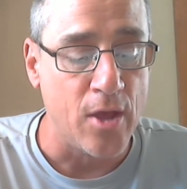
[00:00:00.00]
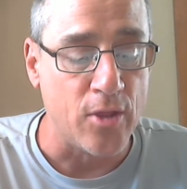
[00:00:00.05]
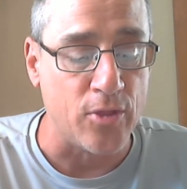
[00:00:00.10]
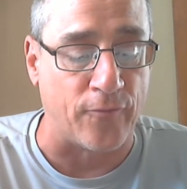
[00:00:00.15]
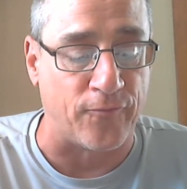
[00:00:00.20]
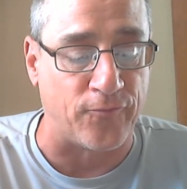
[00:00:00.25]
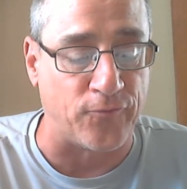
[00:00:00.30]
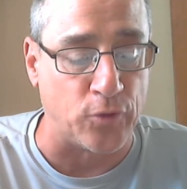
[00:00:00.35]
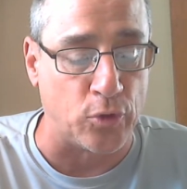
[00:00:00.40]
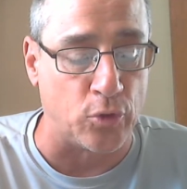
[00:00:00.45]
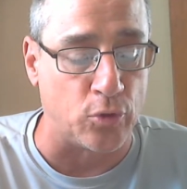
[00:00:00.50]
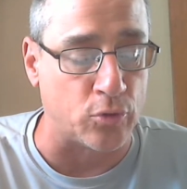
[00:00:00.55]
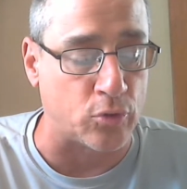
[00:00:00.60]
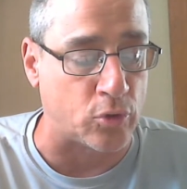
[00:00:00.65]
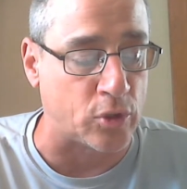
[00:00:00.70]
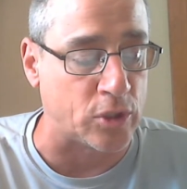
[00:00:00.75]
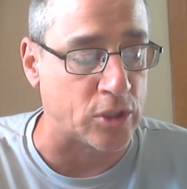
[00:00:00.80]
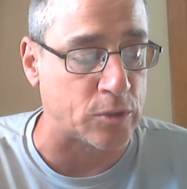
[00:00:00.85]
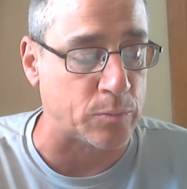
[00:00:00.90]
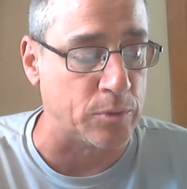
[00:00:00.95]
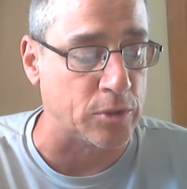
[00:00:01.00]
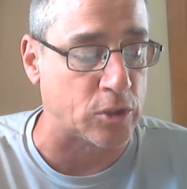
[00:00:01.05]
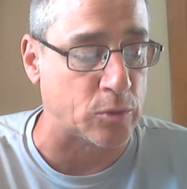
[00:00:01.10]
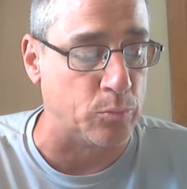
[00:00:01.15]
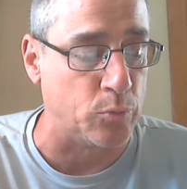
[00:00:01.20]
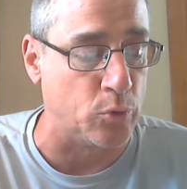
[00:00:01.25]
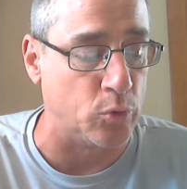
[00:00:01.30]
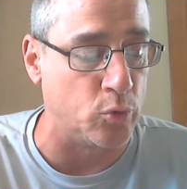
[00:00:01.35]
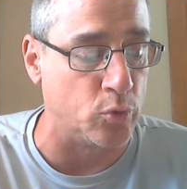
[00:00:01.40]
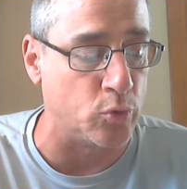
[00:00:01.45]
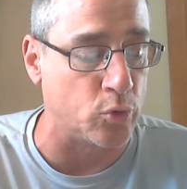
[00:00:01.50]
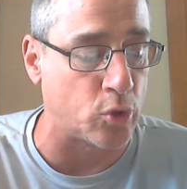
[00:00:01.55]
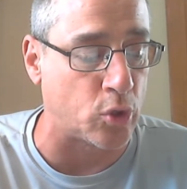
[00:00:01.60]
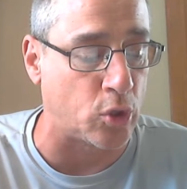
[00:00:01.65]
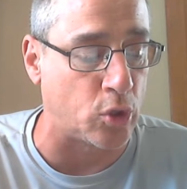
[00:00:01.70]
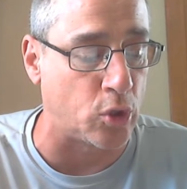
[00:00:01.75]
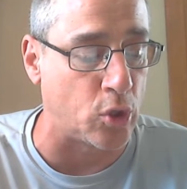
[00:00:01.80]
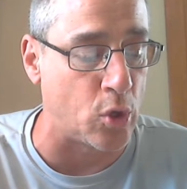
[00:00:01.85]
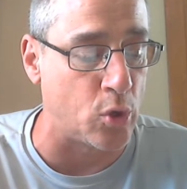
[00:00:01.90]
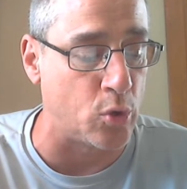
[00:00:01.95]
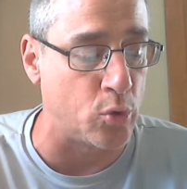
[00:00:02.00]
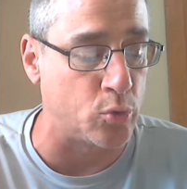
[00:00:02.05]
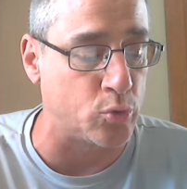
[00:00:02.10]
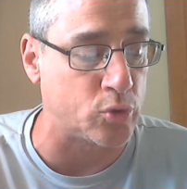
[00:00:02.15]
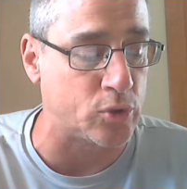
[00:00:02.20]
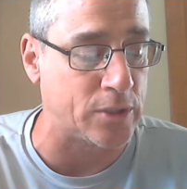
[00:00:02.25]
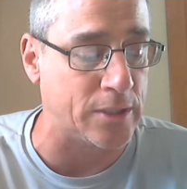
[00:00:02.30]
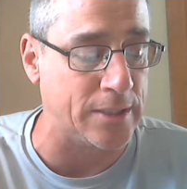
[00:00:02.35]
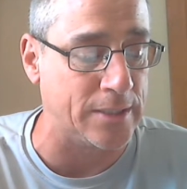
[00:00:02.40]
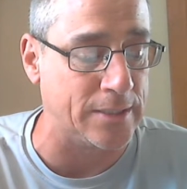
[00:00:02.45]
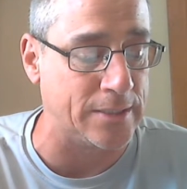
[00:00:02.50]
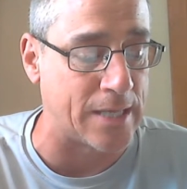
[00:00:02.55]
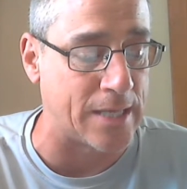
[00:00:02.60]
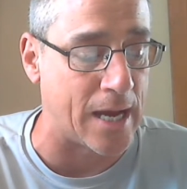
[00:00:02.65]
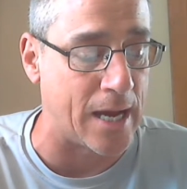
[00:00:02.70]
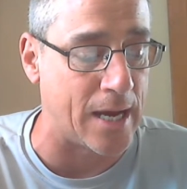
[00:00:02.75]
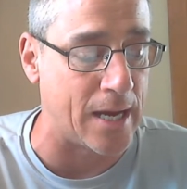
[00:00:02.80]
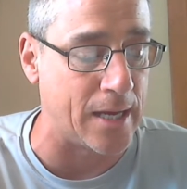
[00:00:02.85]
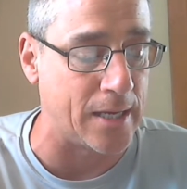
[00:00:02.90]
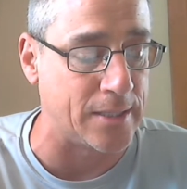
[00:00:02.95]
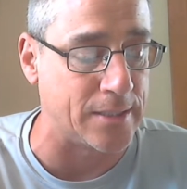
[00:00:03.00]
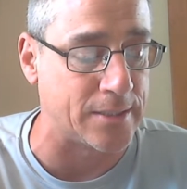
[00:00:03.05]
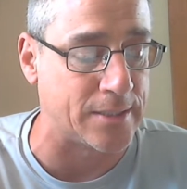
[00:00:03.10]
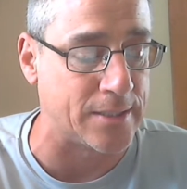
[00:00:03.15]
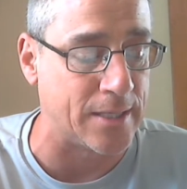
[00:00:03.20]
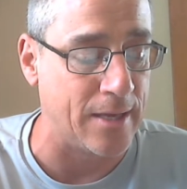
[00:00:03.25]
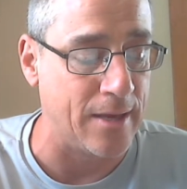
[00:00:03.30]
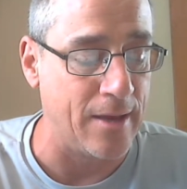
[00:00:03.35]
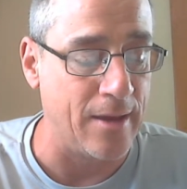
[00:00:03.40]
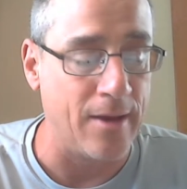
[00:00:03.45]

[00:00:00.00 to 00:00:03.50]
the full Christmas moon, closed his eyes.